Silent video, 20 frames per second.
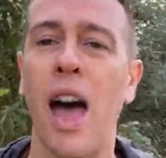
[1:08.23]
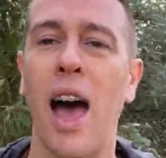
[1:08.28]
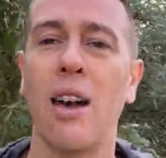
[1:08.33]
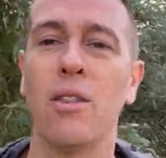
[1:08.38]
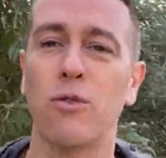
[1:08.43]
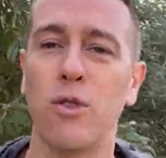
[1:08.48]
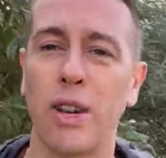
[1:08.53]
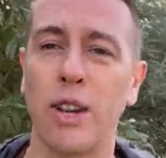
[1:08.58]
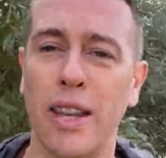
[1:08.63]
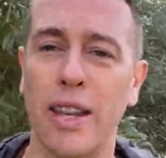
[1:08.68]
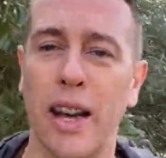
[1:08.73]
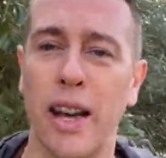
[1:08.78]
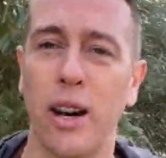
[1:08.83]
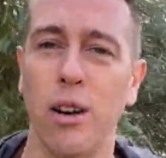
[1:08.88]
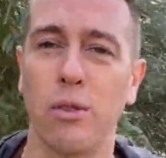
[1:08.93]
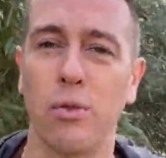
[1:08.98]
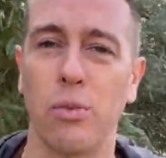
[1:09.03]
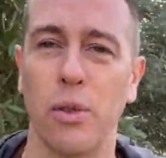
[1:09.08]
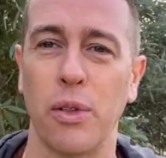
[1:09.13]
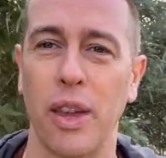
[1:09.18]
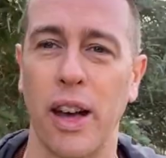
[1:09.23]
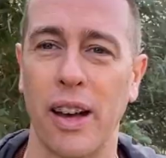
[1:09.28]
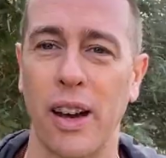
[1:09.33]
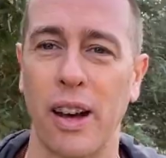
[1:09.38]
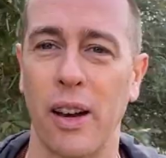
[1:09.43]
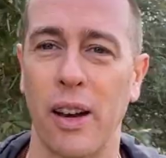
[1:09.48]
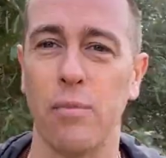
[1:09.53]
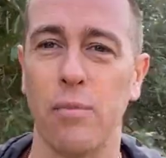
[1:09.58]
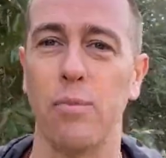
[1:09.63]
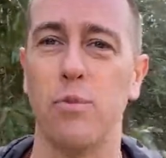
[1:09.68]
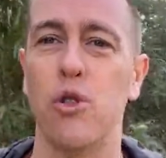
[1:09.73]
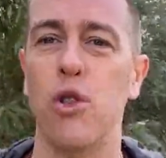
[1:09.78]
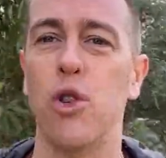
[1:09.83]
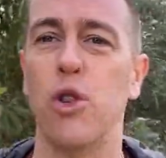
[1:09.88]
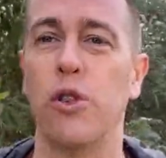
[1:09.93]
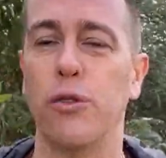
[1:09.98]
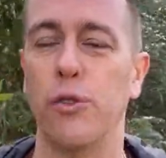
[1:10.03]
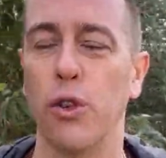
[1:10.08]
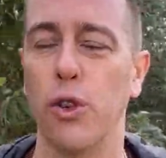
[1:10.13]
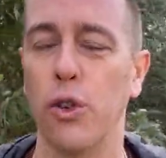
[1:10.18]
and really helps with that kind of
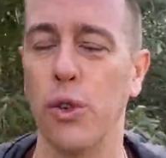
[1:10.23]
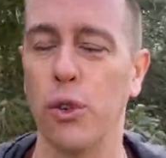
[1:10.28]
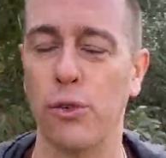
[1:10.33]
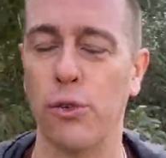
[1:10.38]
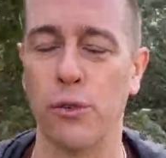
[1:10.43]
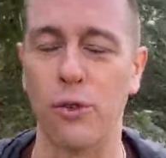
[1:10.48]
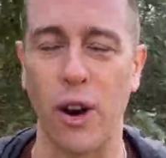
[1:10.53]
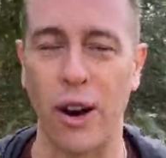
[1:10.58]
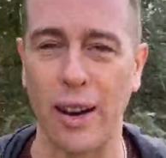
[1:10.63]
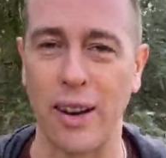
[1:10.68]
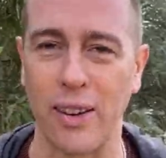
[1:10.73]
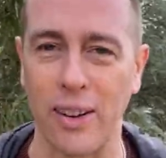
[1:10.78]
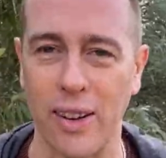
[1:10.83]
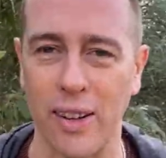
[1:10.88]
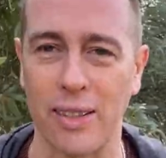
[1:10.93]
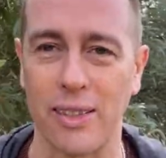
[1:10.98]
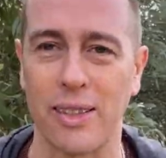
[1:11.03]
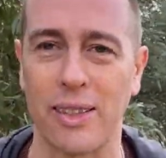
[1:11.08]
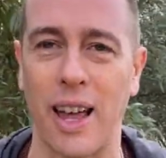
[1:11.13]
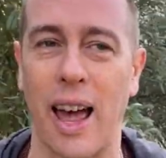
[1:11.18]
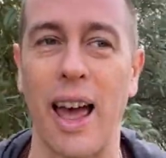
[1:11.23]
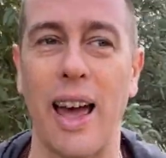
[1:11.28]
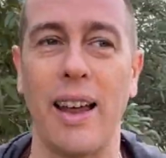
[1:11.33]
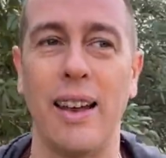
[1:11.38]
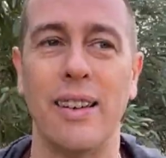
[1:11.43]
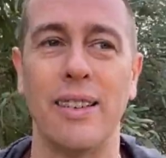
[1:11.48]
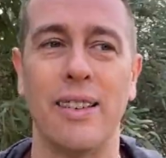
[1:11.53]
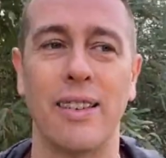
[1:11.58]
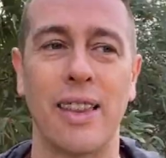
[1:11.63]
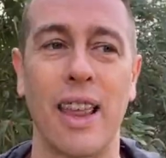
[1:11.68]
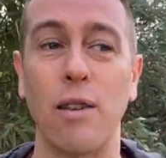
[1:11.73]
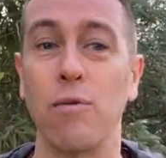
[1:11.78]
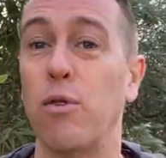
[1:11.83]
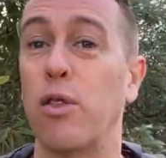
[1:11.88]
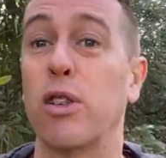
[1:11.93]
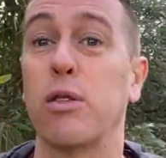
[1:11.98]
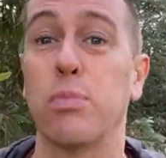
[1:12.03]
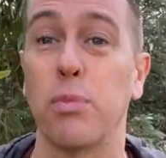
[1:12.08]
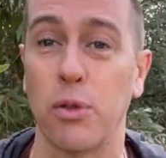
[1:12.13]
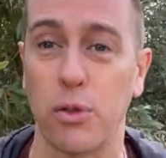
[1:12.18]
beautiful fragrance and that
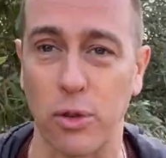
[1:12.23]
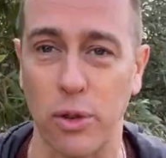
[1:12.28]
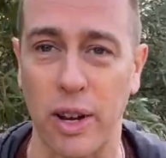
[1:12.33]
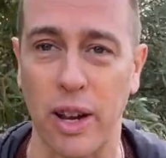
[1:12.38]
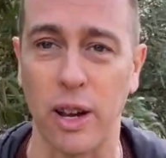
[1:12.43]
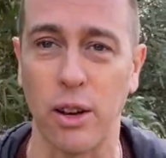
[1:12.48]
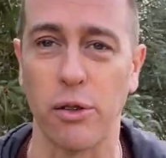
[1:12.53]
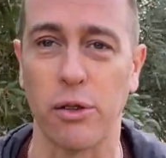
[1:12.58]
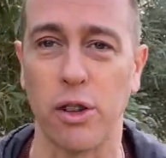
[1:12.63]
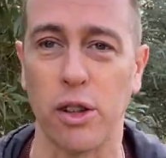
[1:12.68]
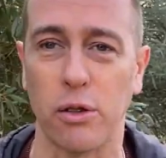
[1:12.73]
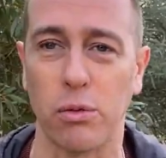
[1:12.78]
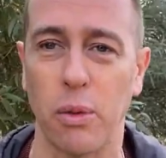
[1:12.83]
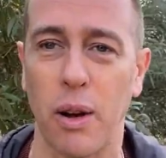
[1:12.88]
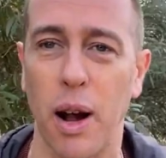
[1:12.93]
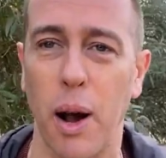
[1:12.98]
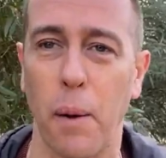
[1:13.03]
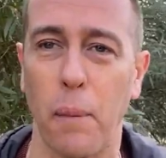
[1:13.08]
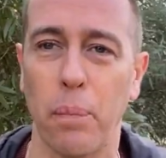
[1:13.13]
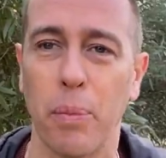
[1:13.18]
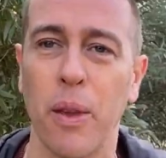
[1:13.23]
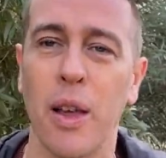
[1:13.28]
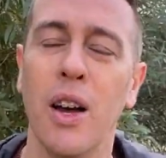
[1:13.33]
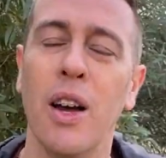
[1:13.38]
respiratory health as well.